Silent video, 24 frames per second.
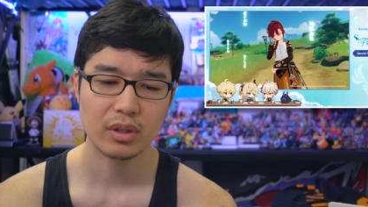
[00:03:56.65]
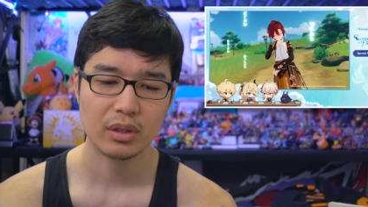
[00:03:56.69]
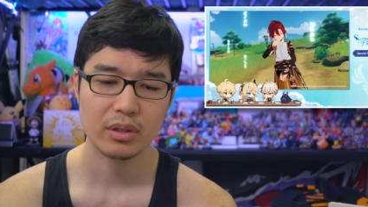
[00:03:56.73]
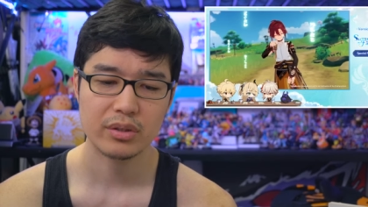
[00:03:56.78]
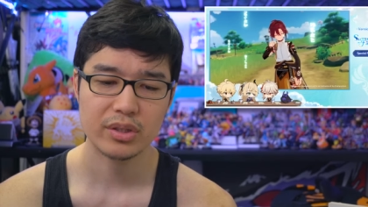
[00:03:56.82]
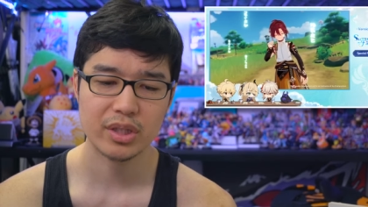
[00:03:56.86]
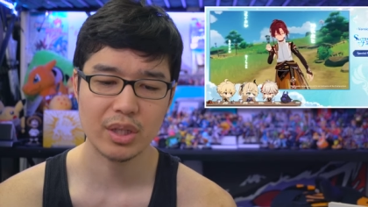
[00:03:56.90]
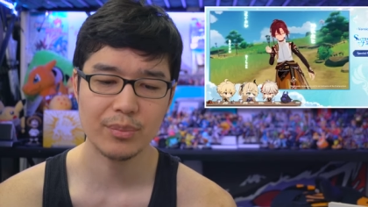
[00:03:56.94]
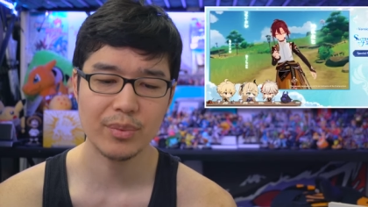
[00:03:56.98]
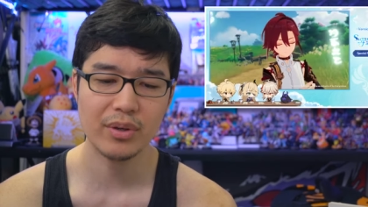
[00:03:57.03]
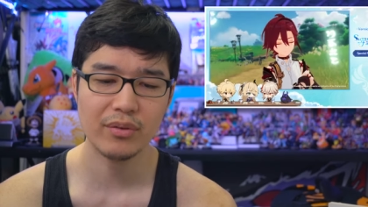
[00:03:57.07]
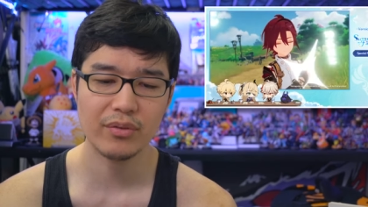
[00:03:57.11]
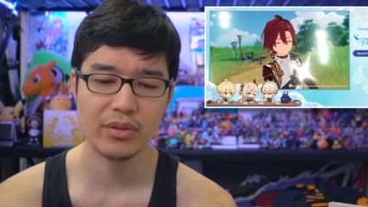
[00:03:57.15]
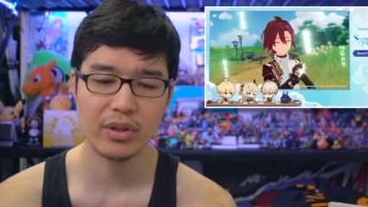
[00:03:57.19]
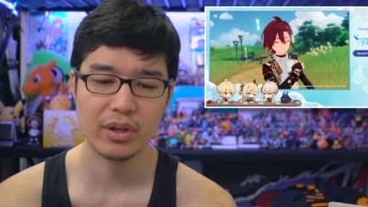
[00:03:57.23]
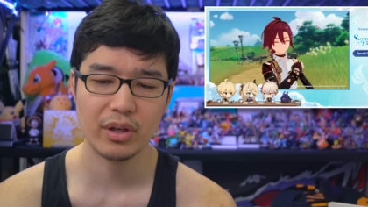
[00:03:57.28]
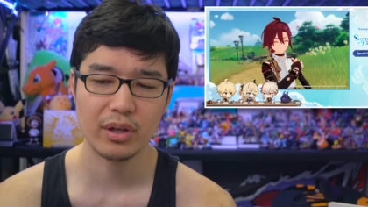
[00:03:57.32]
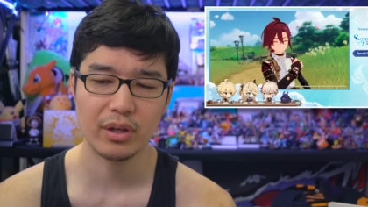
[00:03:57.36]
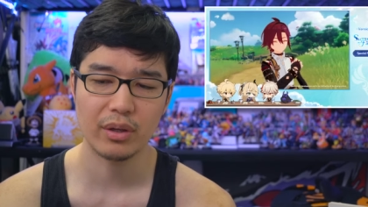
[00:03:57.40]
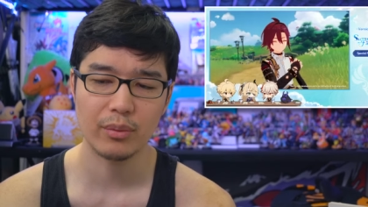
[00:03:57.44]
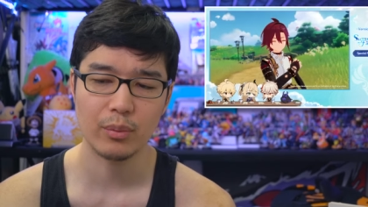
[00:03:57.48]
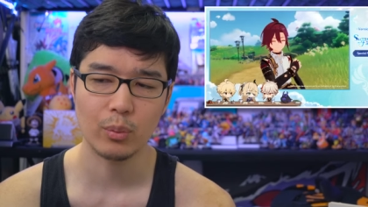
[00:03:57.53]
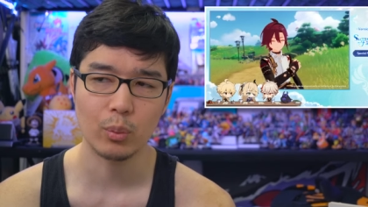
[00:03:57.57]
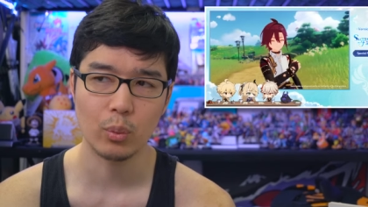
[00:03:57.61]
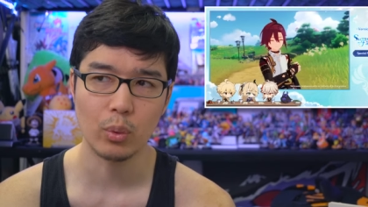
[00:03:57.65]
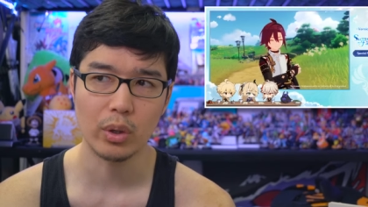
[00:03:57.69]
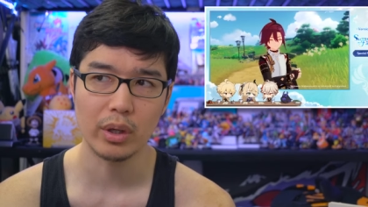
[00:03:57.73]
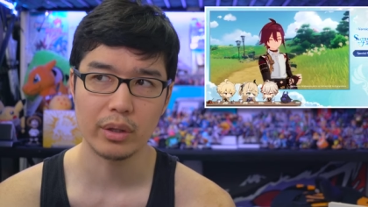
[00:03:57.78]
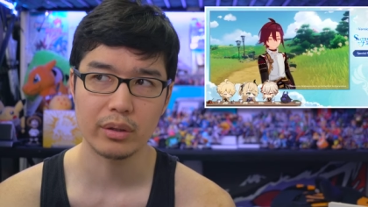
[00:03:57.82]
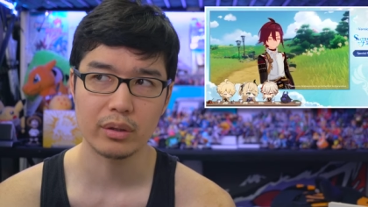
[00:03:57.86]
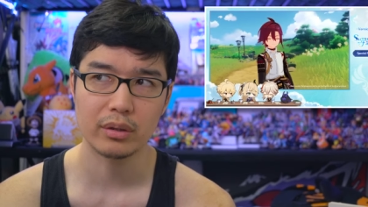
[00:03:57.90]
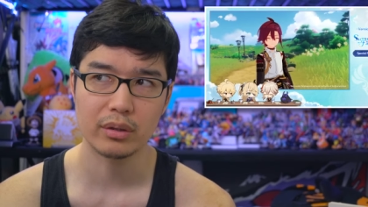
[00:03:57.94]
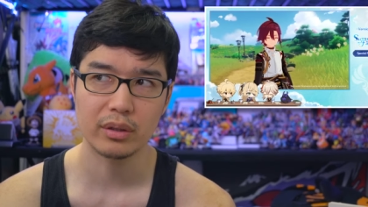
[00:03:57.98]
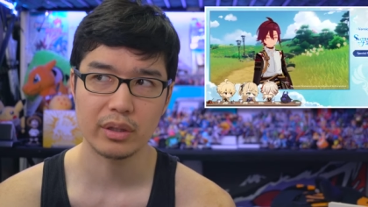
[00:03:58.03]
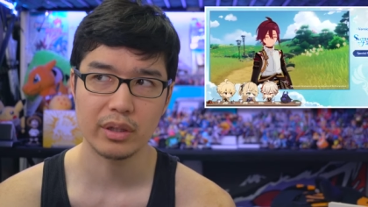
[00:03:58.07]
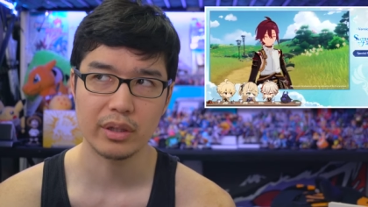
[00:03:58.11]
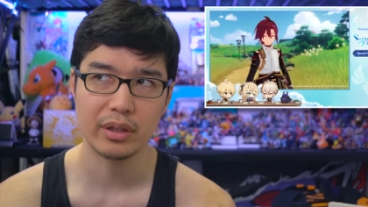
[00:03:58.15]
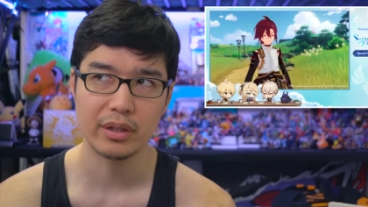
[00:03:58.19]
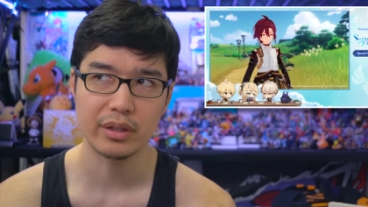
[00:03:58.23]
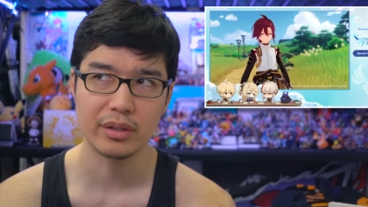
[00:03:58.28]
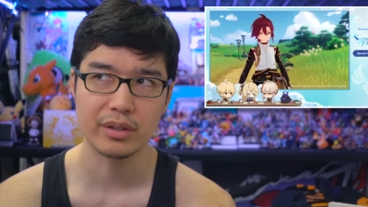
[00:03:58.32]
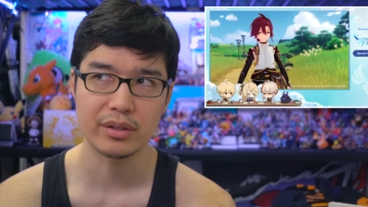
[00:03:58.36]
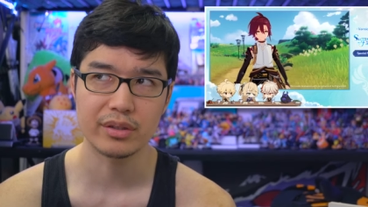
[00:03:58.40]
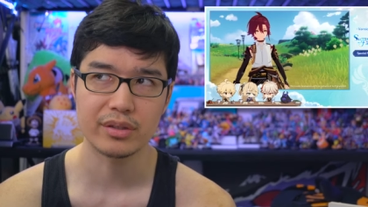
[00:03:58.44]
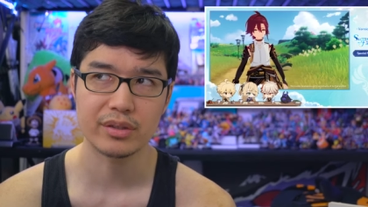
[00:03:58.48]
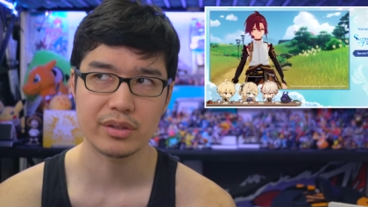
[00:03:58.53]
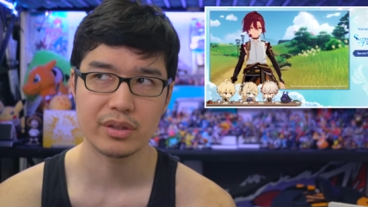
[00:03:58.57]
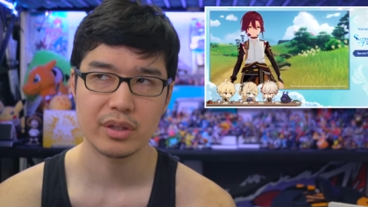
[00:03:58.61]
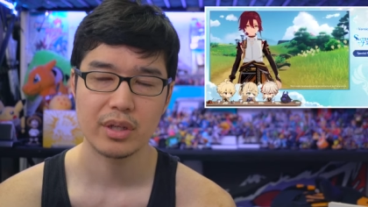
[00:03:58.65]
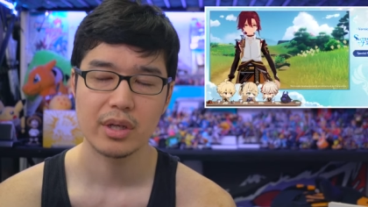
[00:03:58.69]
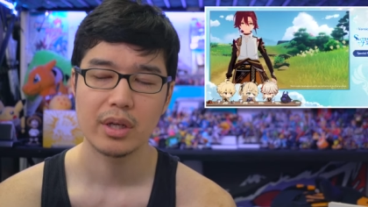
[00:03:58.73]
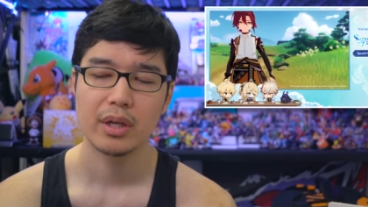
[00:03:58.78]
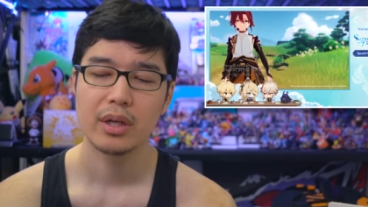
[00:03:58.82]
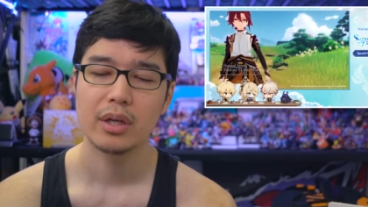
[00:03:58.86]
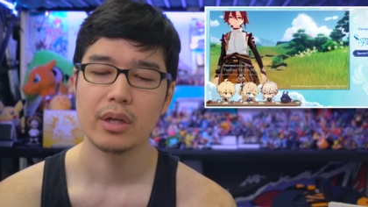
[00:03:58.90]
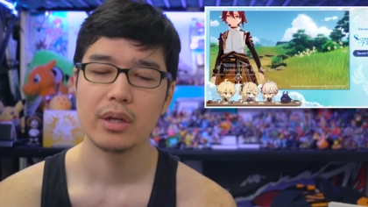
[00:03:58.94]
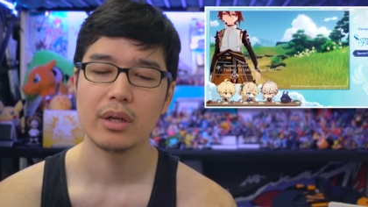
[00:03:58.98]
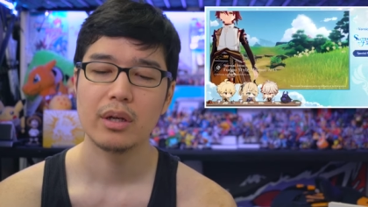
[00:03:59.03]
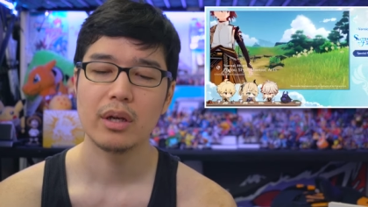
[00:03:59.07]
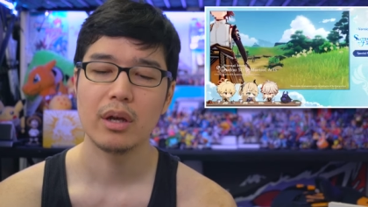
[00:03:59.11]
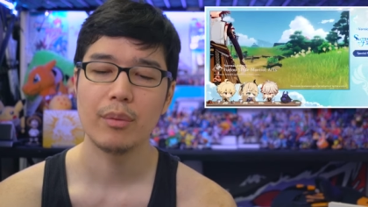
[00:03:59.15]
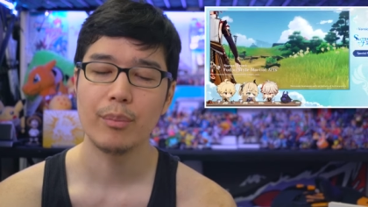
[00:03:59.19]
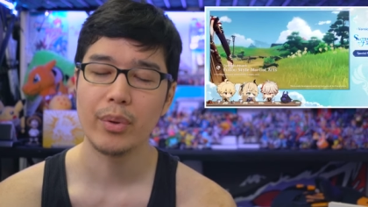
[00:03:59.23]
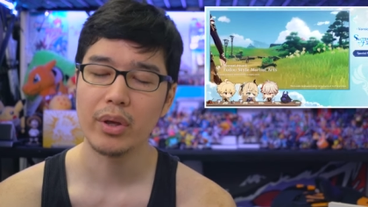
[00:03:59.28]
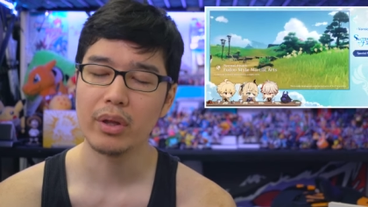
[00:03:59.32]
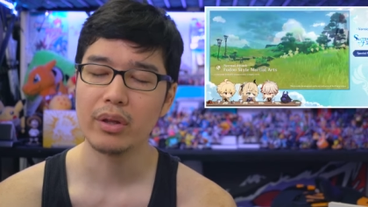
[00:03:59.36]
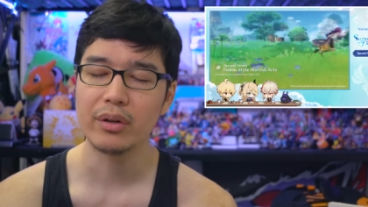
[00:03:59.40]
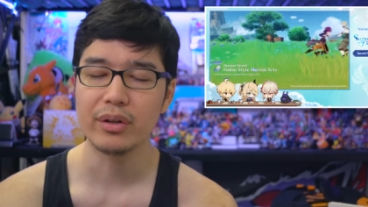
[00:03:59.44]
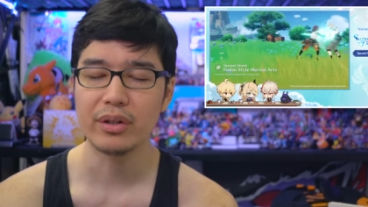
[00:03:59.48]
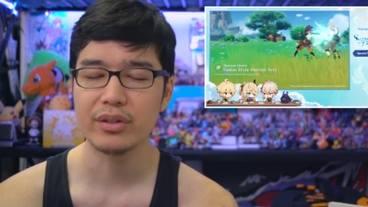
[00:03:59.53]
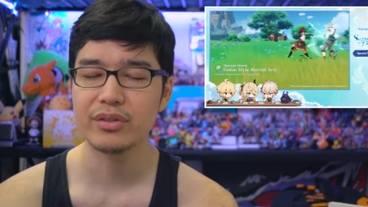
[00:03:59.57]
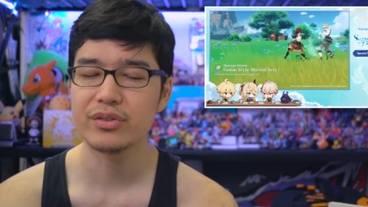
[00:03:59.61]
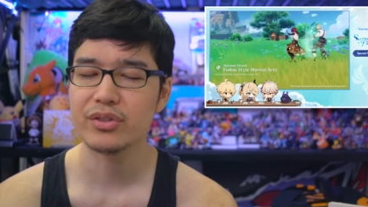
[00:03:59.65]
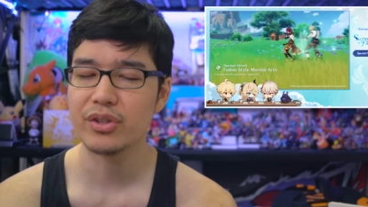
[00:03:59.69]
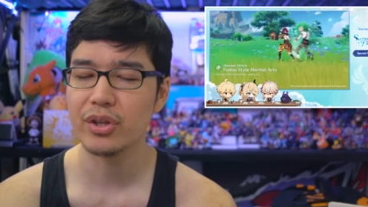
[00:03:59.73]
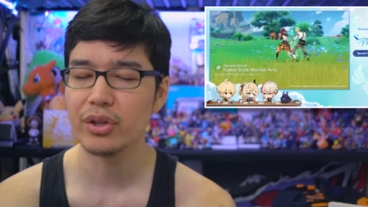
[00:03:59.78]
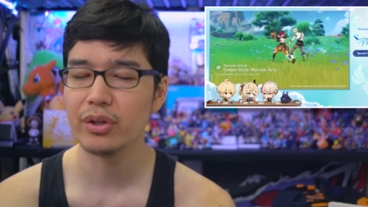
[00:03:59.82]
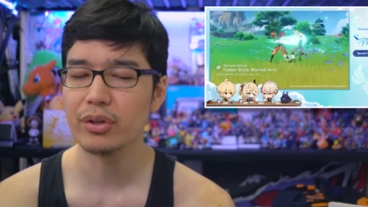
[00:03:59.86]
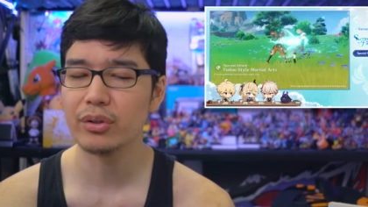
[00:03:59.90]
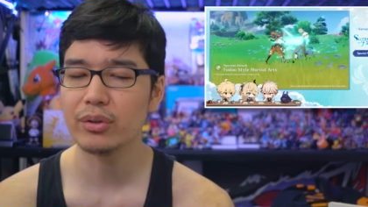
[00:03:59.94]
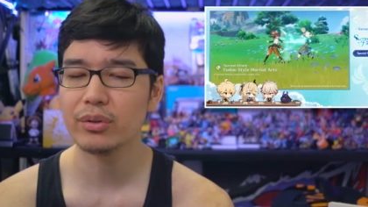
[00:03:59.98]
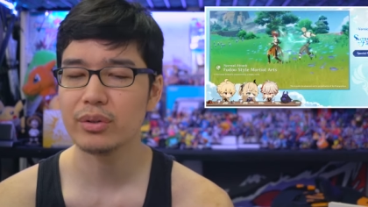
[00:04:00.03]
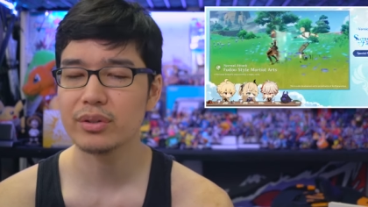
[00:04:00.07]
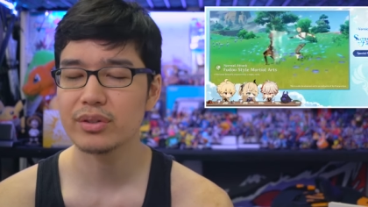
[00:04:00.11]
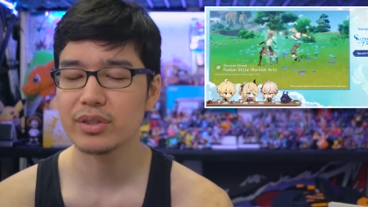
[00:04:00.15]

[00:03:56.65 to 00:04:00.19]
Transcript: some of the what his abilities do